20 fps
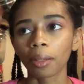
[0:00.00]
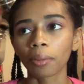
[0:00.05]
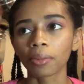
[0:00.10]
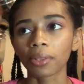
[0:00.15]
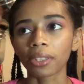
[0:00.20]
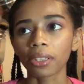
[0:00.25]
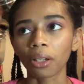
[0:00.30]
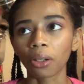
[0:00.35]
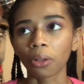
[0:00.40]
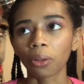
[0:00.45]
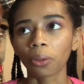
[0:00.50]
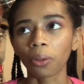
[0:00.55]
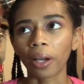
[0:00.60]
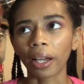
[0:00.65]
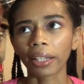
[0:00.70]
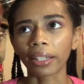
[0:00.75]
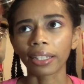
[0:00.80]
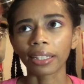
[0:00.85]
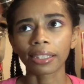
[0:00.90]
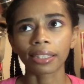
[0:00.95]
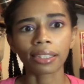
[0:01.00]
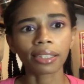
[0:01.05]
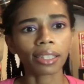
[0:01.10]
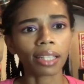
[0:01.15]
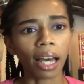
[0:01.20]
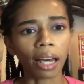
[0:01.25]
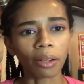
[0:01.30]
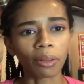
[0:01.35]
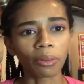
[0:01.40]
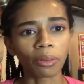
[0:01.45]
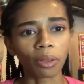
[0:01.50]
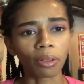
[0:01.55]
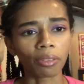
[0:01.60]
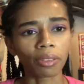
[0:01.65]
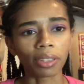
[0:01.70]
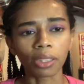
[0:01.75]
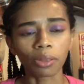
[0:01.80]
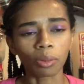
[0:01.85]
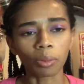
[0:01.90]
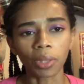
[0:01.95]
So I guess, I don't know if
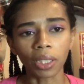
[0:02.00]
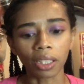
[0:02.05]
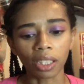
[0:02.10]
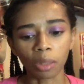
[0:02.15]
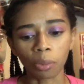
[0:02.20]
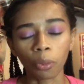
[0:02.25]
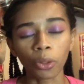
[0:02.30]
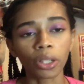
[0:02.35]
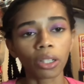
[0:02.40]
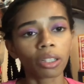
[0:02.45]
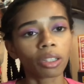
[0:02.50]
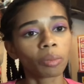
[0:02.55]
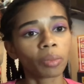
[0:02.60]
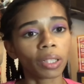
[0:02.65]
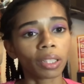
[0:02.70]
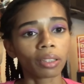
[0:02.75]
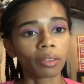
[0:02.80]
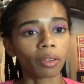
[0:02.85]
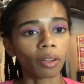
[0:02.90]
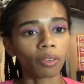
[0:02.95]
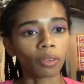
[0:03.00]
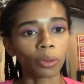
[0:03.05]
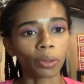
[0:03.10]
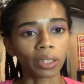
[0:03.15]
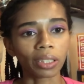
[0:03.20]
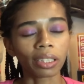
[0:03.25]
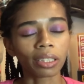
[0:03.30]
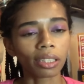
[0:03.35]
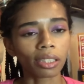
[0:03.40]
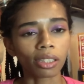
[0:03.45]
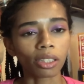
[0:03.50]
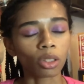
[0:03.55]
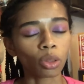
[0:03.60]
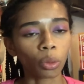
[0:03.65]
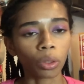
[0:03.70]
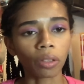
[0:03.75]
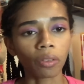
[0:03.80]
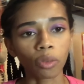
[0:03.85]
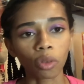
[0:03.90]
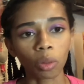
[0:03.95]
this will be a spoiler, but of course this is the
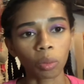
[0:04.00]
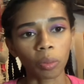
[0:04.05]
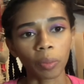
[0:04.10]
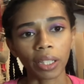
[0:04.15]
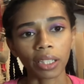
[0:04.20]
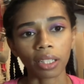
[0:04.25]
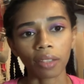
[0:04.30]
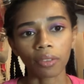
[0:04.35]
story of Norman Bates.